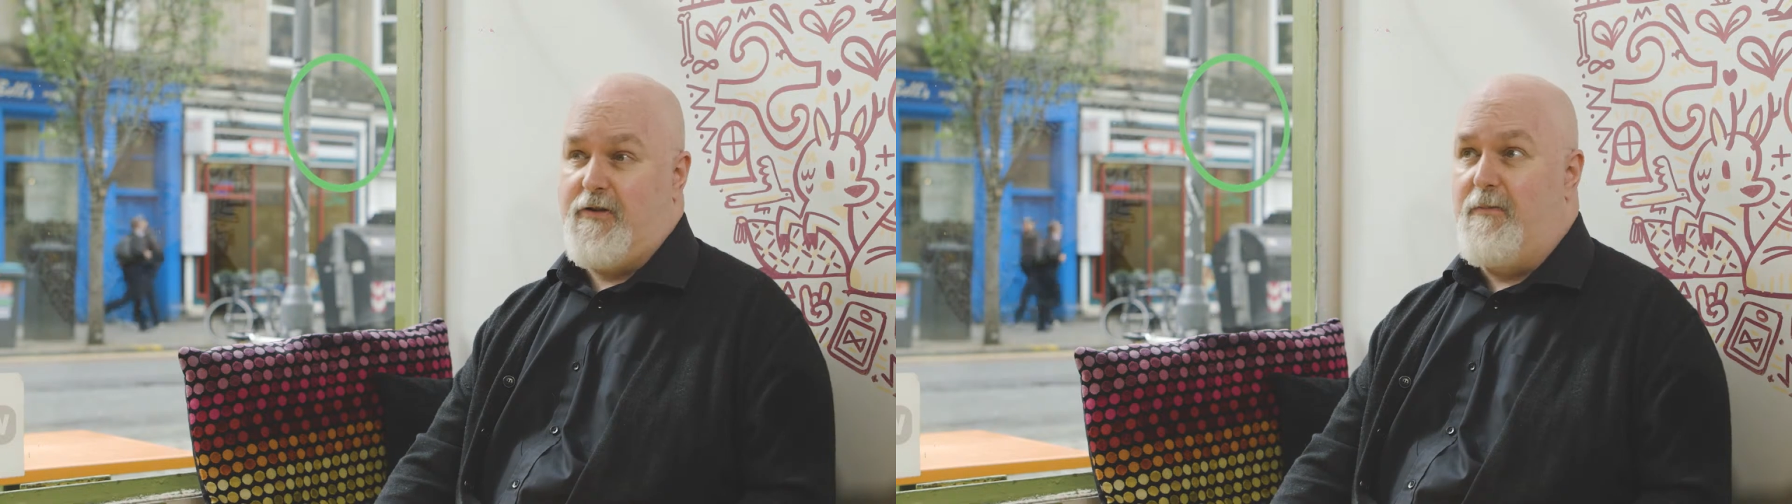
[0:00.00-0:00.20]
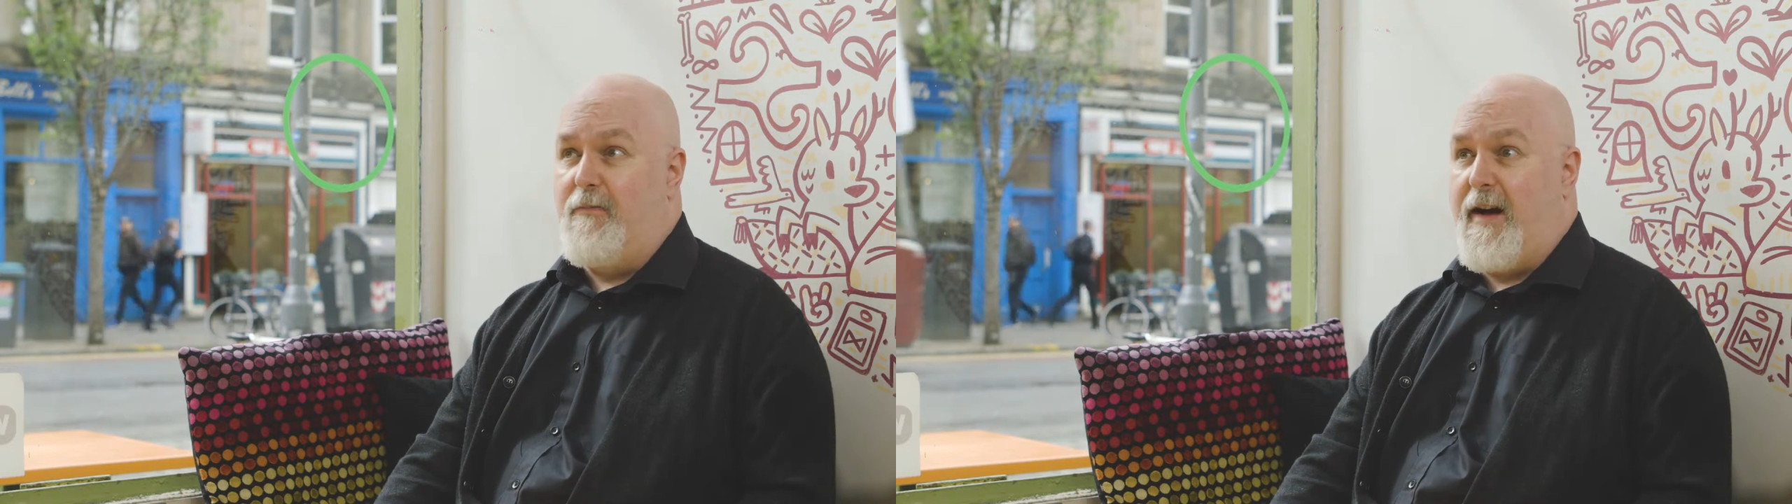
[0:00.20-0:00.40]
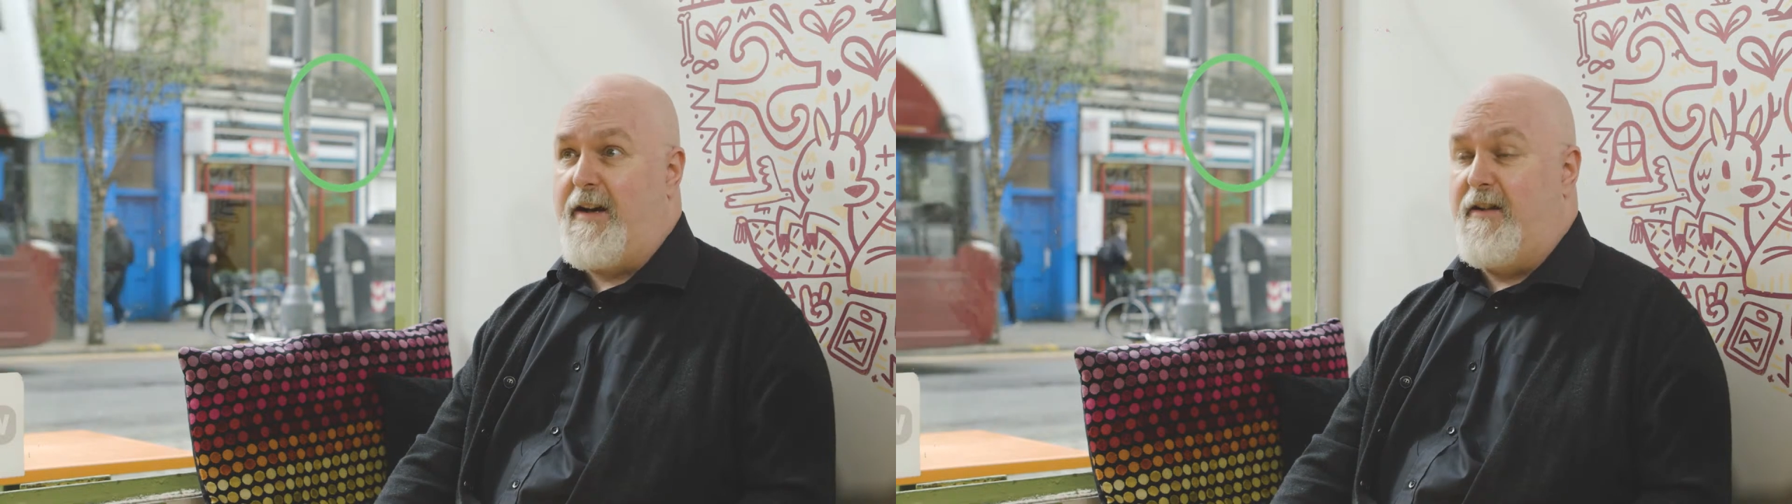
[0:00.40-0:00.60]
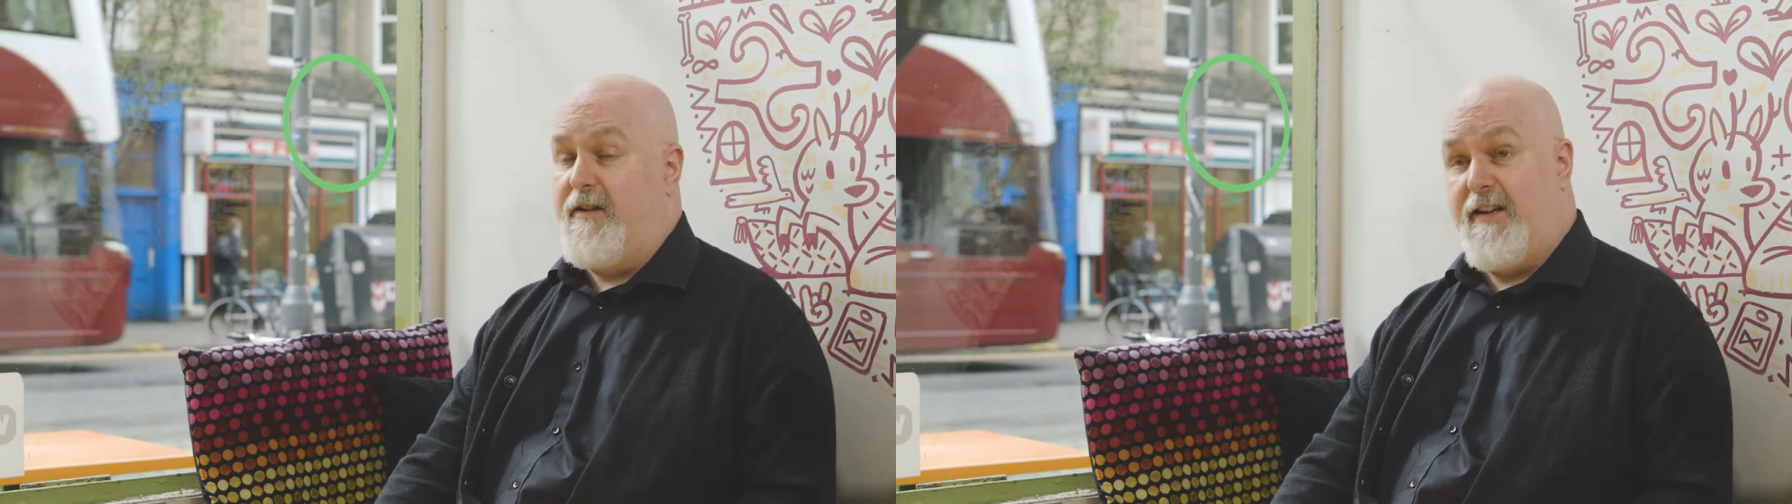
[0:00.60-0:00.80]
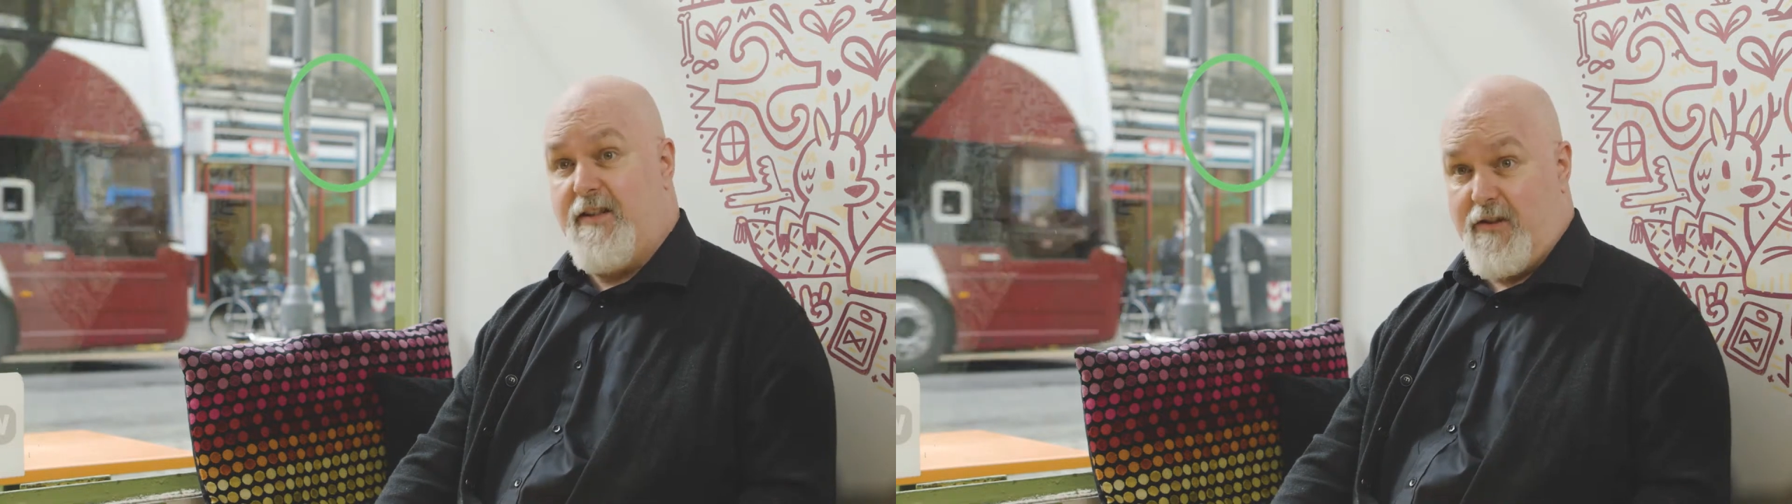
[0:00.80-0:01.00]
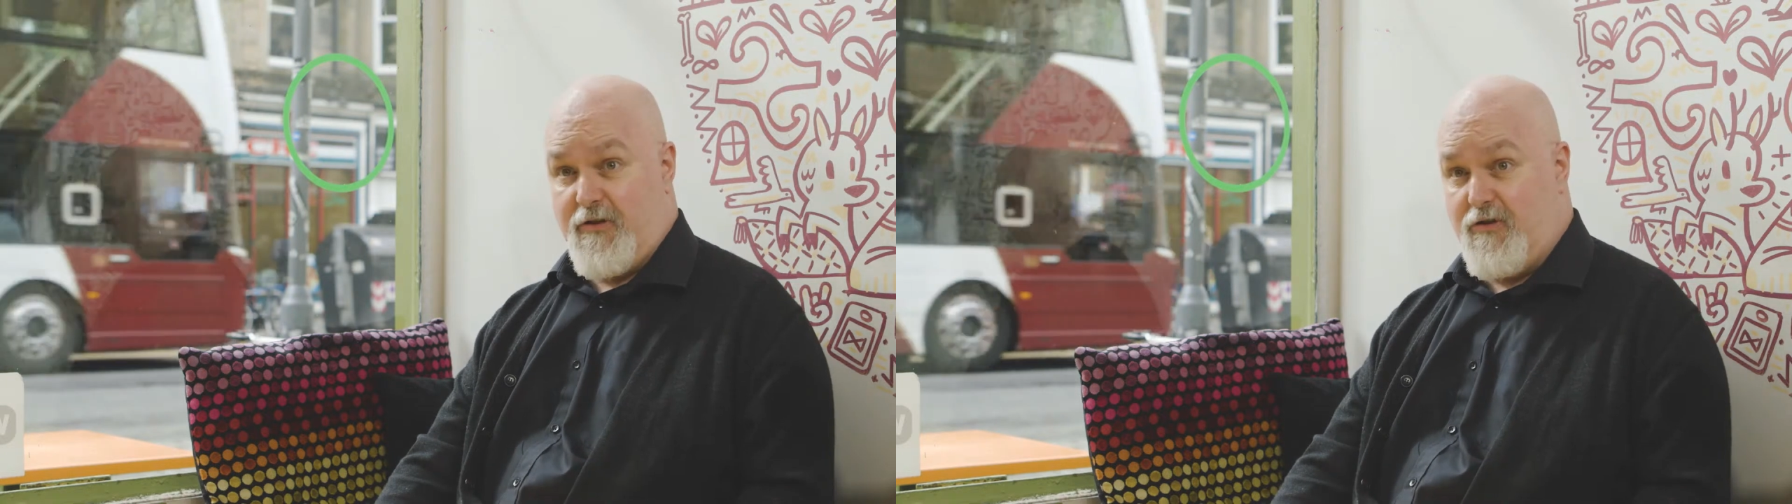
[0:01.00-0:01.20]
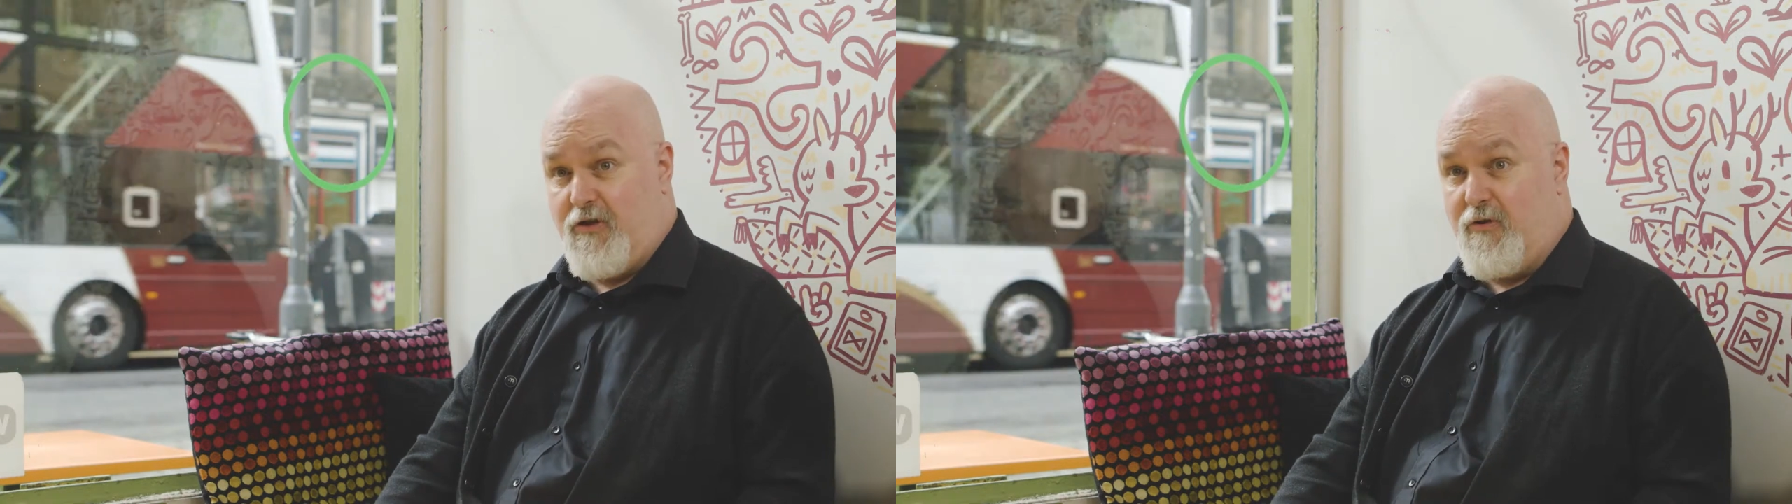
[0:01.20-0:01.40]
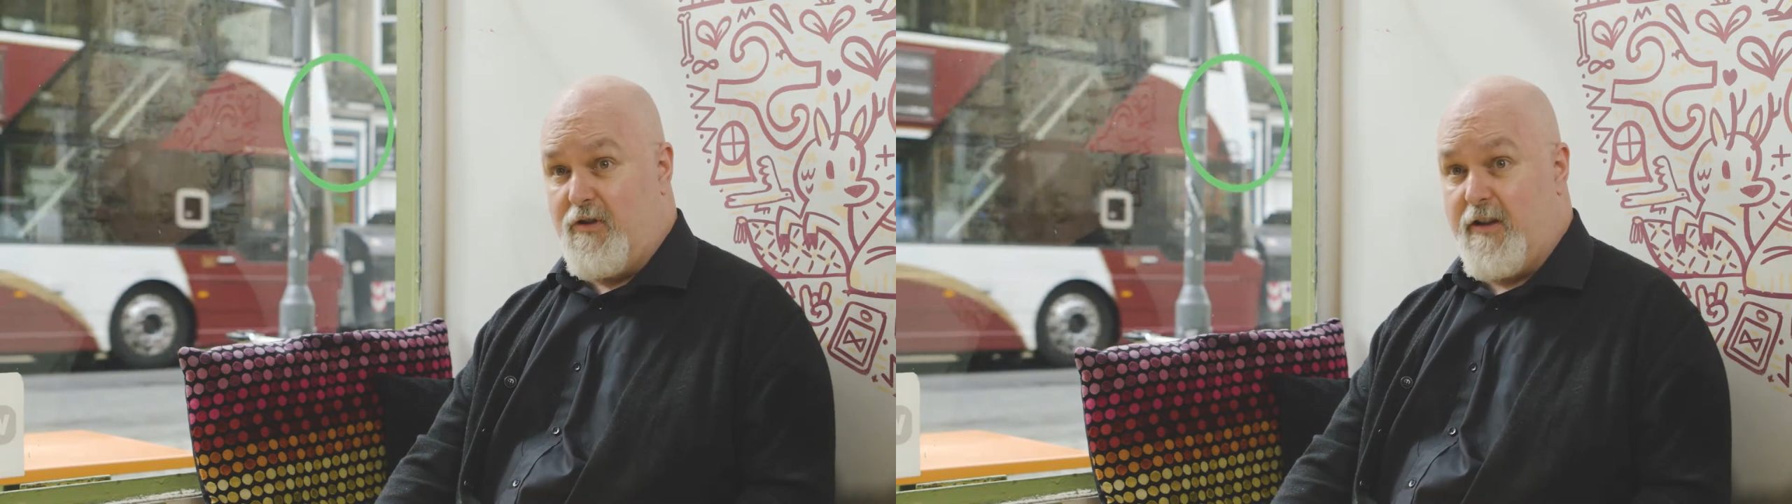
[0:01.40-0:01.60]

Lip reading: back in the 80s as a student